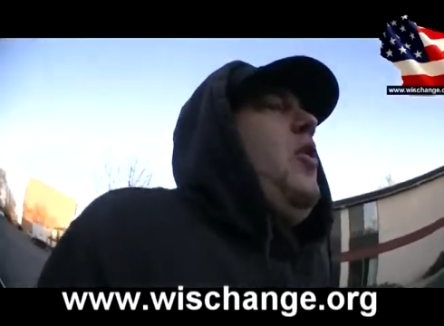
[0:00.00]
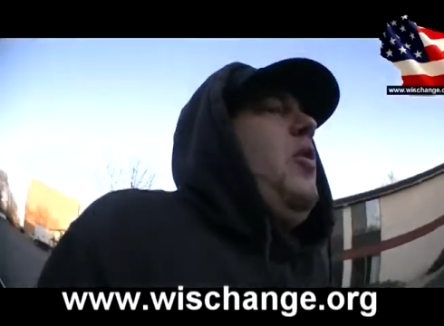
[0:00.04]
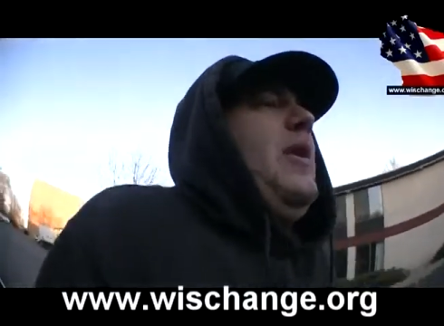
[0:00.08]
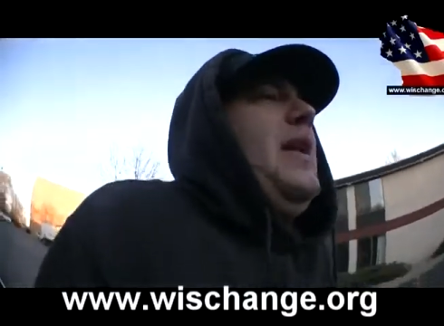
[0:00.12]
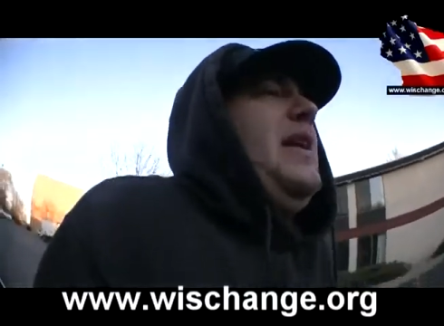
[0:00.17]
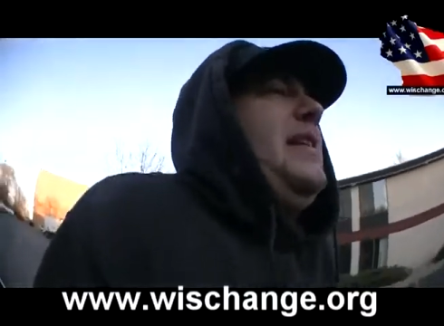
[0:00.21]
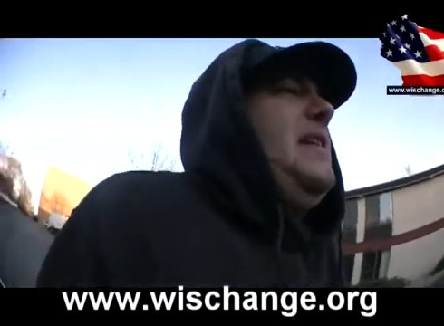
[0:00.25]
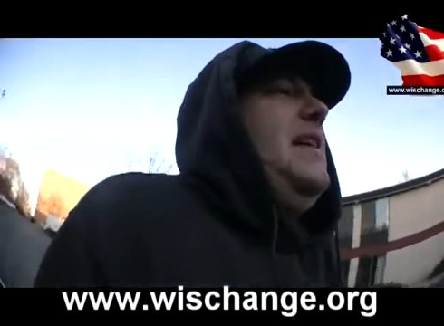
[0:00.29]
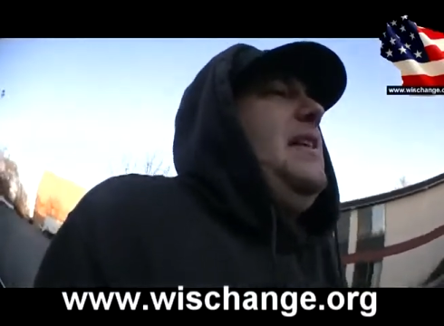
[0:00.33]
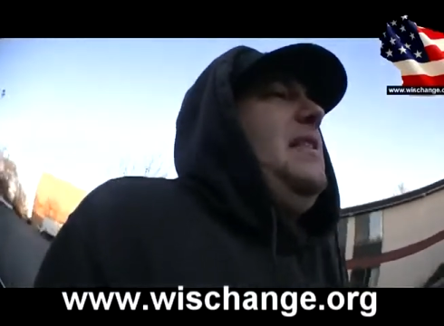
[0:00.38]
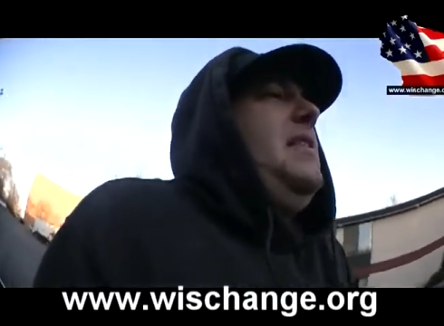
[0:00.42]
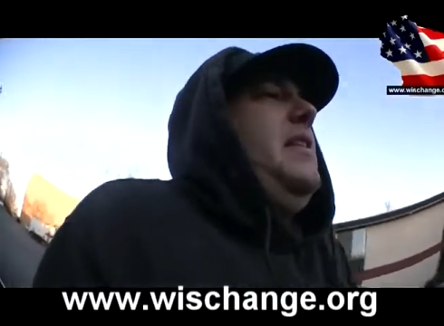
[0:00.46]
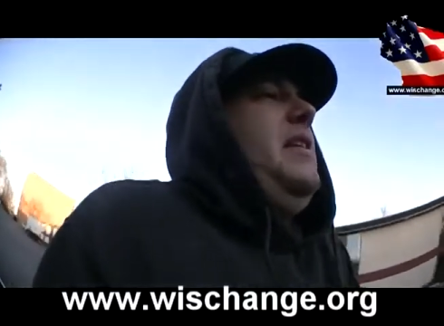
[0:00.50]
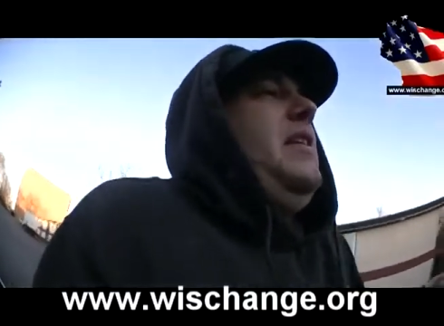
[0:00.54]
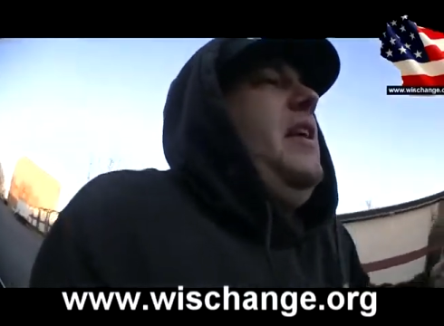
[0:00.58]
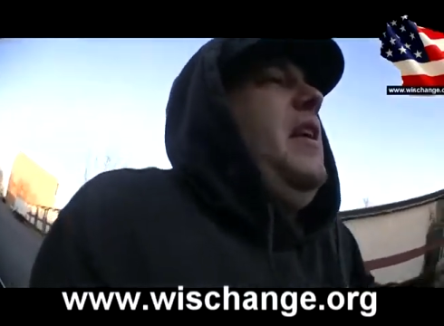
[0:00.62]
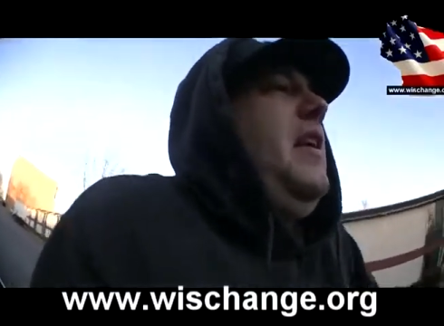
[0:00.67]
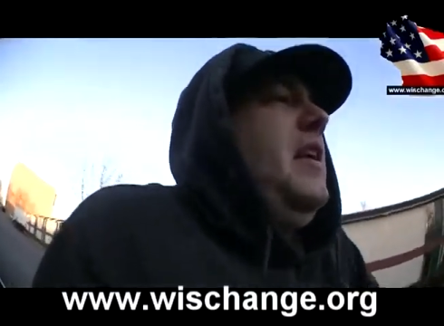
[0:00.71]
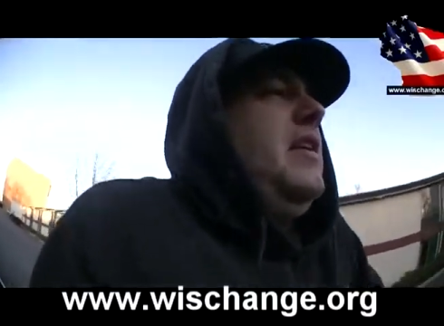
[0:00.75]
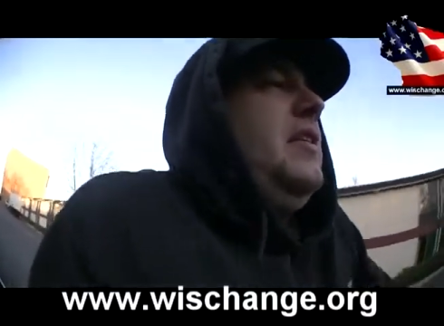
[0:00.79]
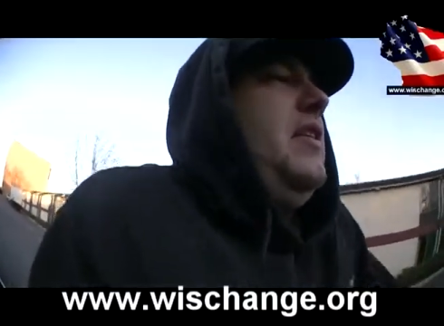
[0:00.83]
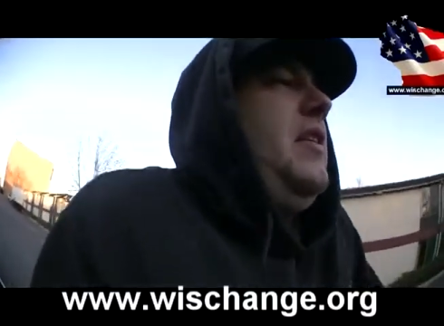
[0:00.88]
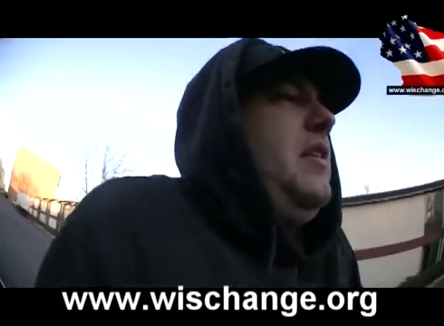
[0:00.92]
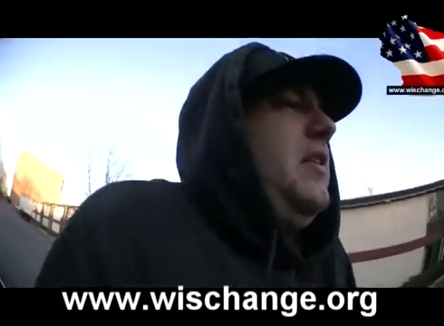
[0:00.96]
when I take the
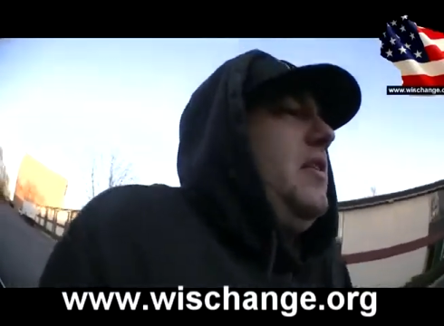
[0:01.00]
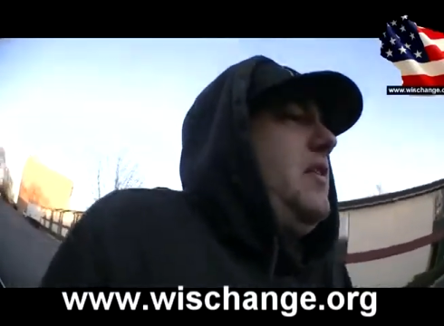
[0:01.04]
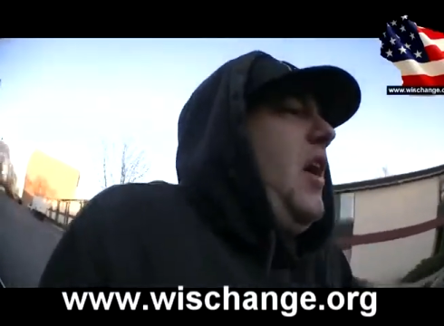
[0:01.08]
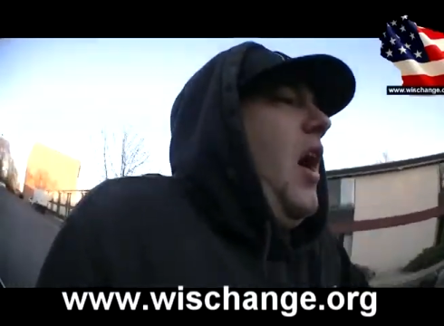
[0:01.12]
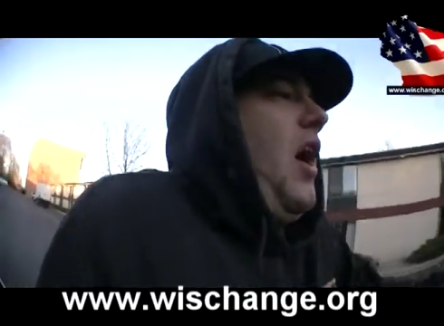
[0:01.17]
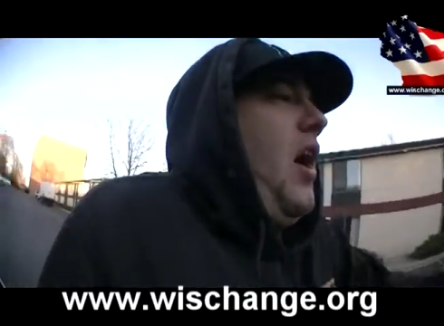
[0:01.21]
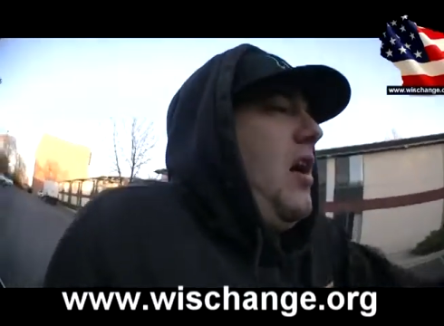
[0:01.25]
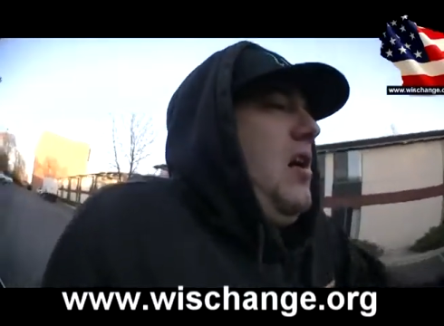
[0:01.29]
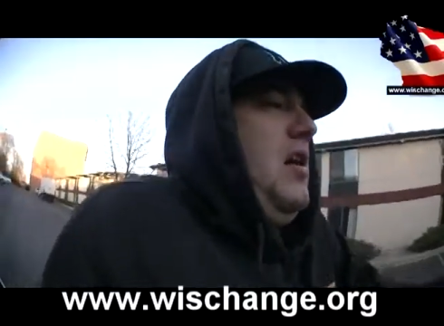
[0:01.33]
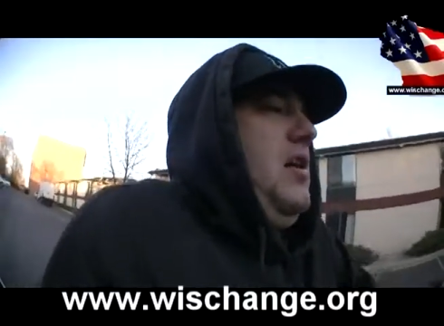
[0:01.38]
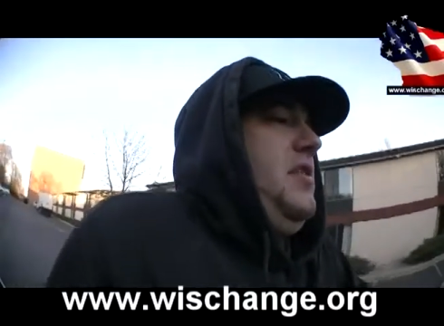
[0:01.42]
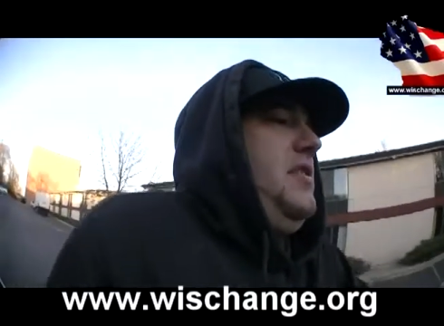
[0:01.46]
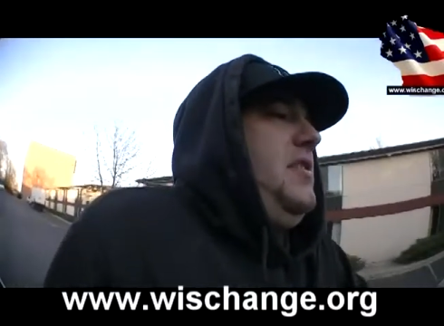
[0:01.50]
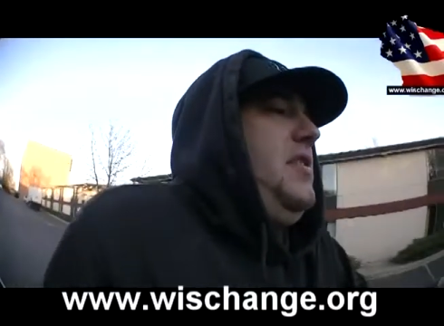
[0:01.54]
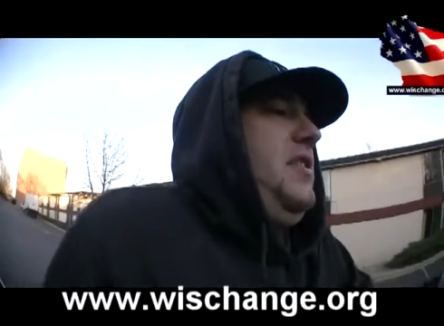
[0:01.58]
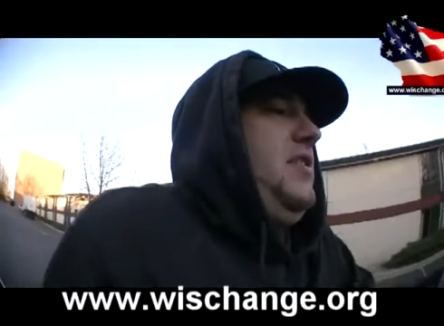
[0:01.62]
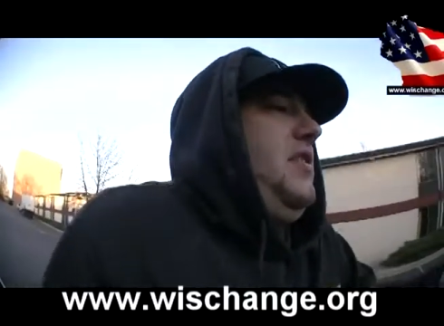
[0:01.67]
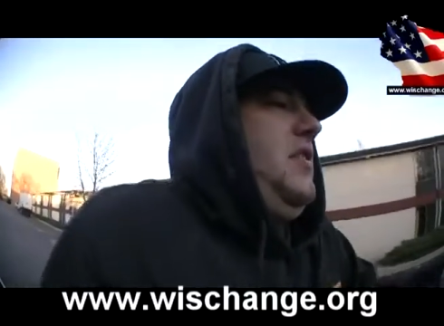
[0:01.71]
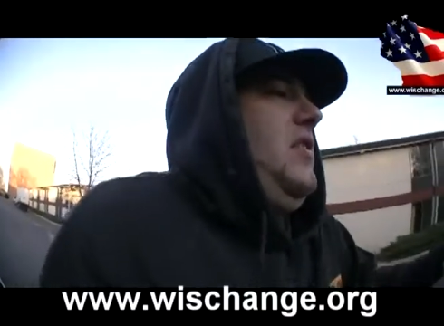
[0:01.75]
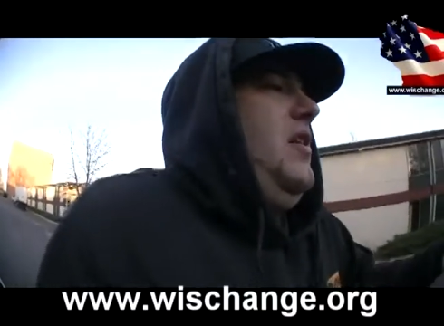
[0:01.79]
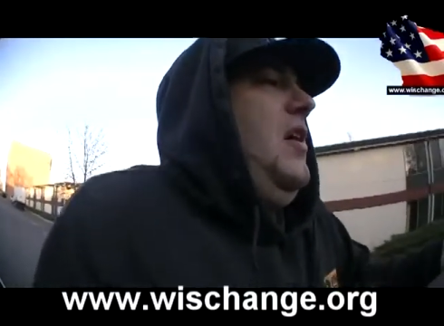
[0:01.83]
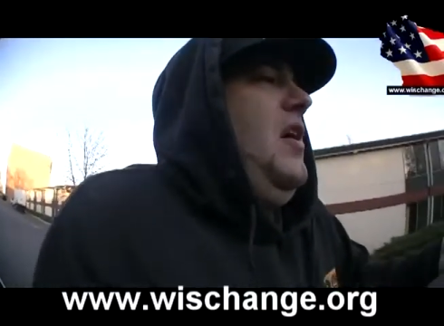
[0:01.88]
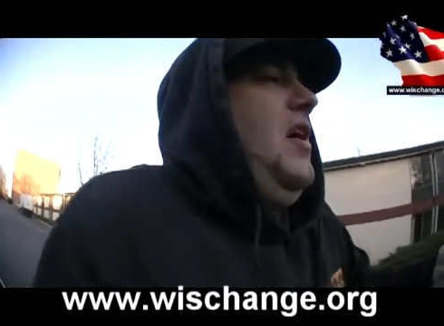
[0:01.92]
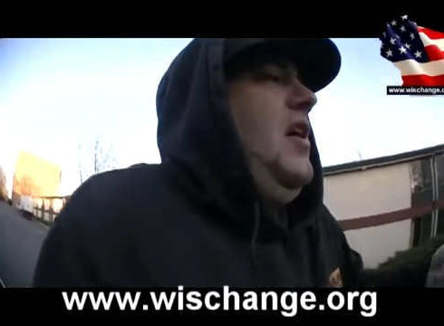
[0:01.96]
card to
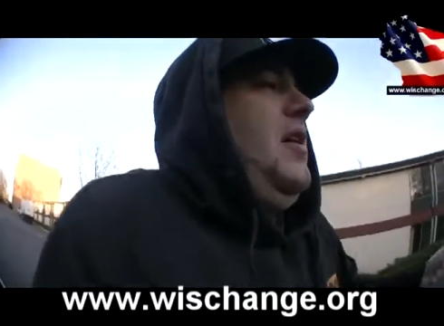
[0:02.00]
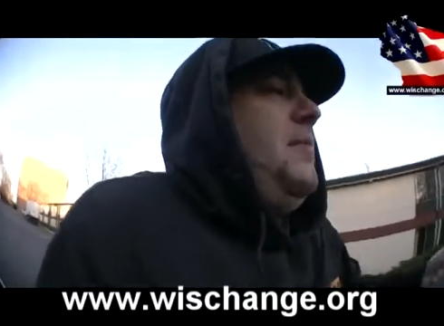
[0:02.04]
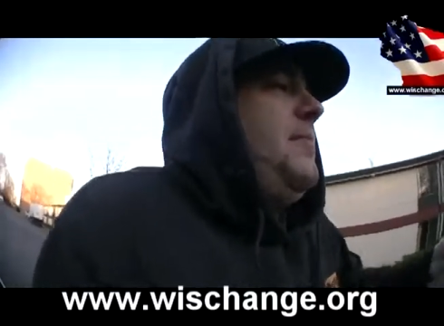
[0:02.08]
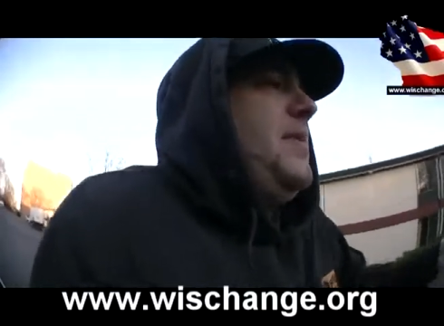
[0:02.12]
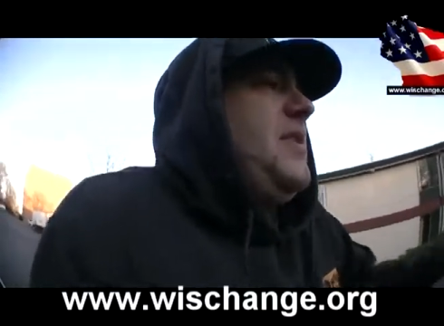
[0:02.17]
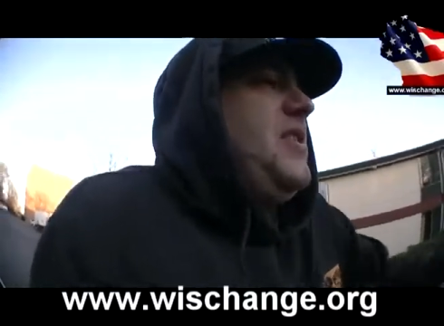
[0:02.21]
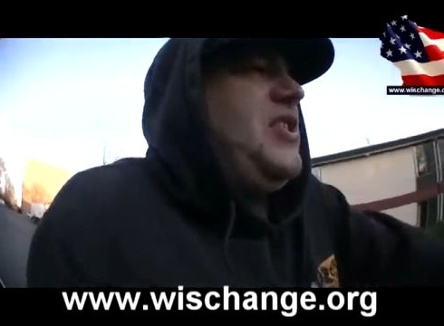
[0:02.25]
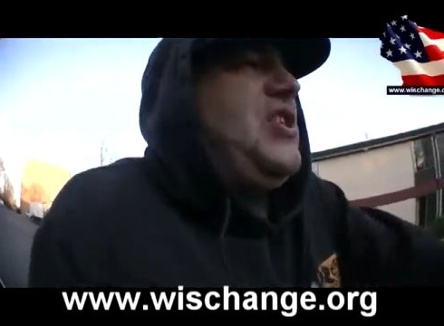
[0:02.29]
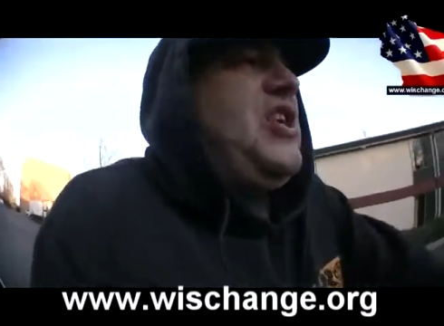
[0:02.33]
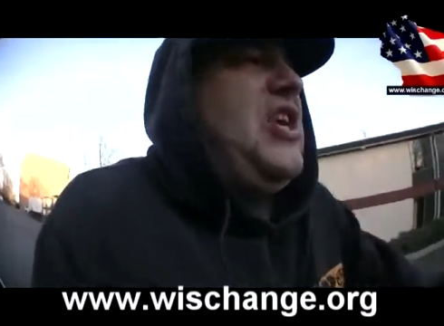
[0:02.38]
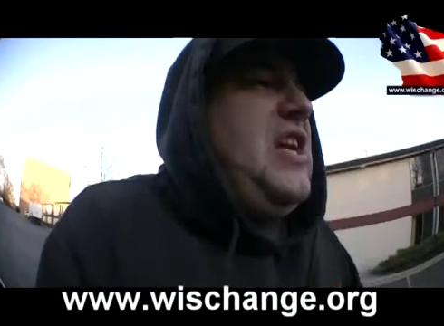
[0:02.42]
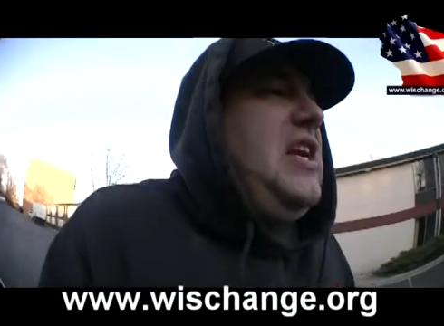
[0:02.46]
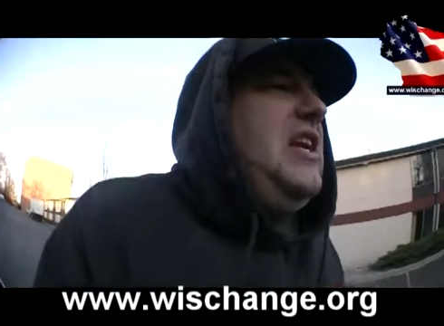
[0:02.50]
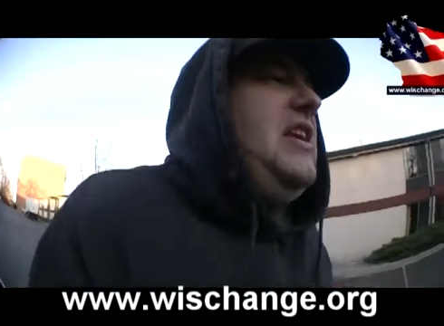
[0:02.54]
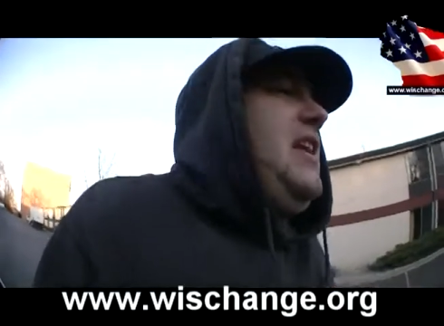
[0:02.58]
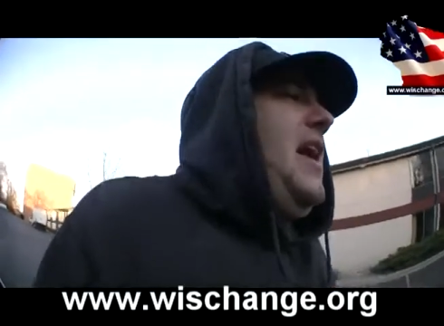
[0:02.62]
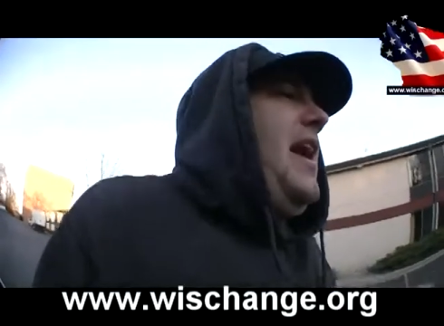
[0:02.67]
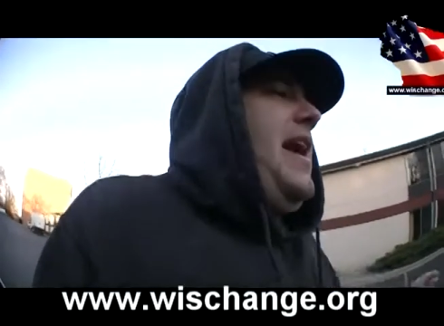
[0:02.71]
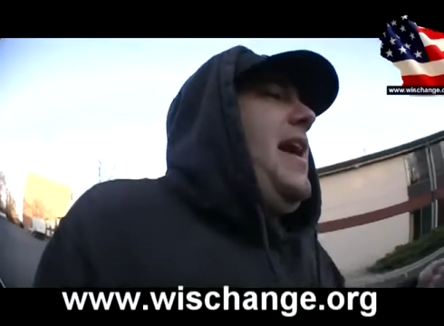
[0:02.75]
the machine,